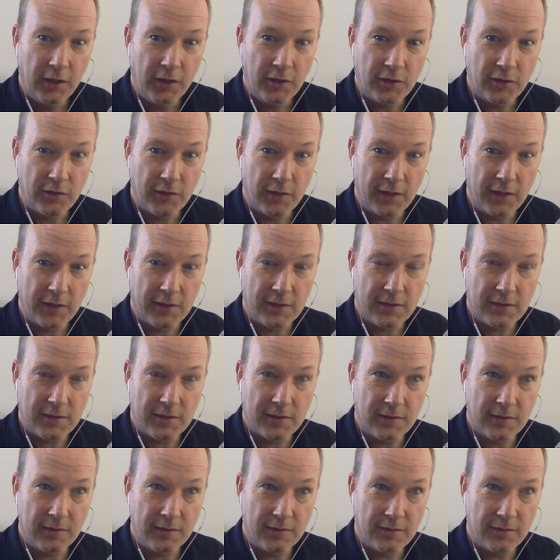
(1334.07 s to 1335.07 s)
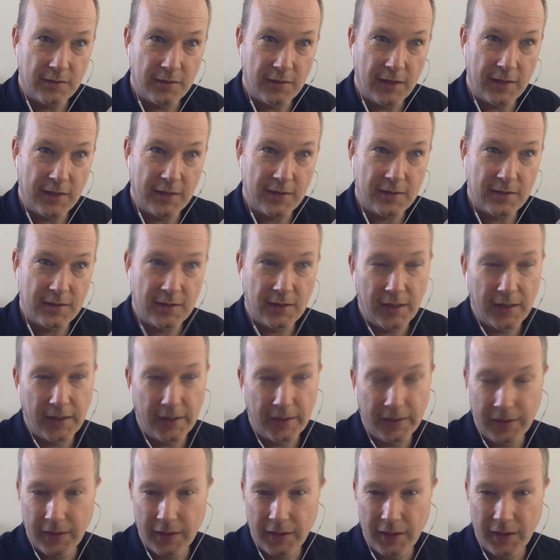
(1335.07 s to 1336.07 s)
So that's
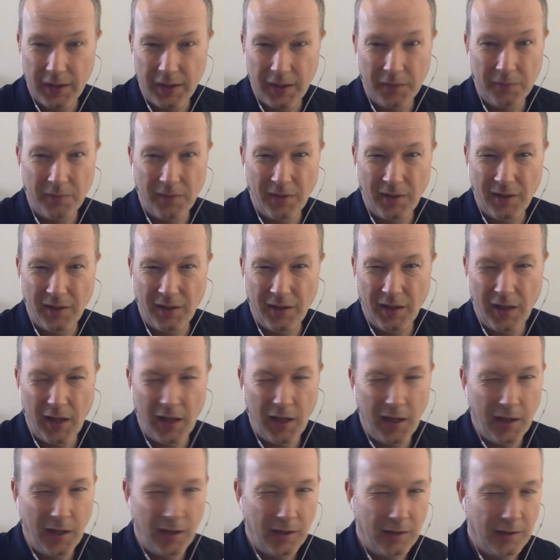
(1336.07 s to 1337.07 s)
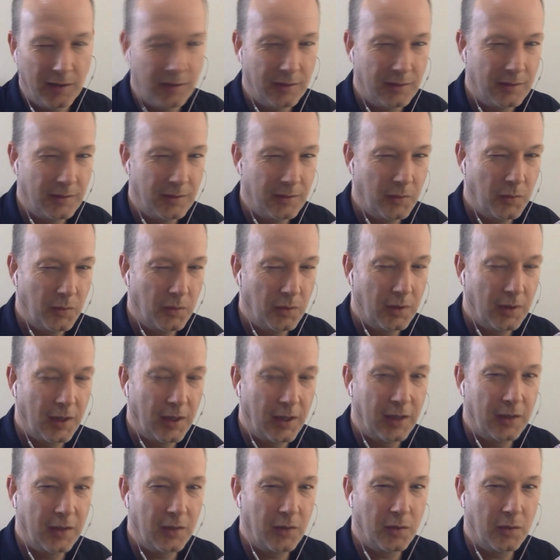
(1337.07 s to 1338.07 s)
like
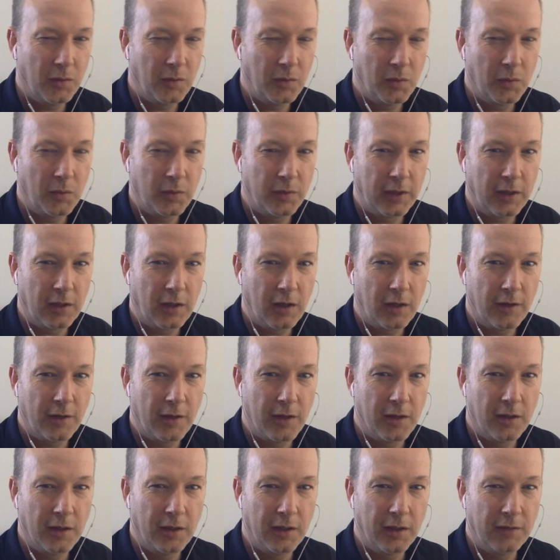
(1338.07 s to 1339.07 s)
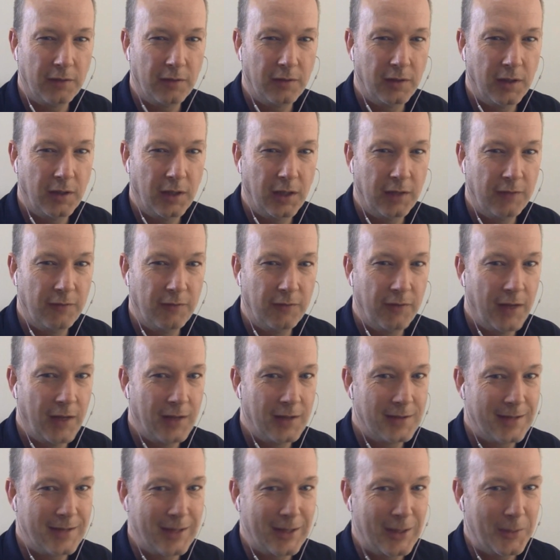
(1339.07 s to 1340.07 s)
what would they call that?
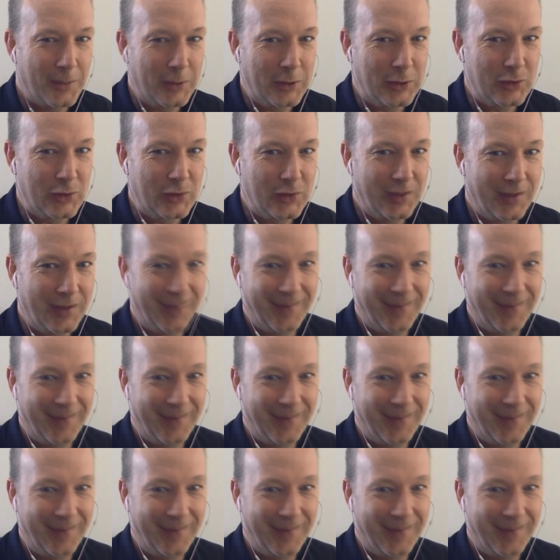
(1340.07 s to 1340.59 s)
Advanced elementary.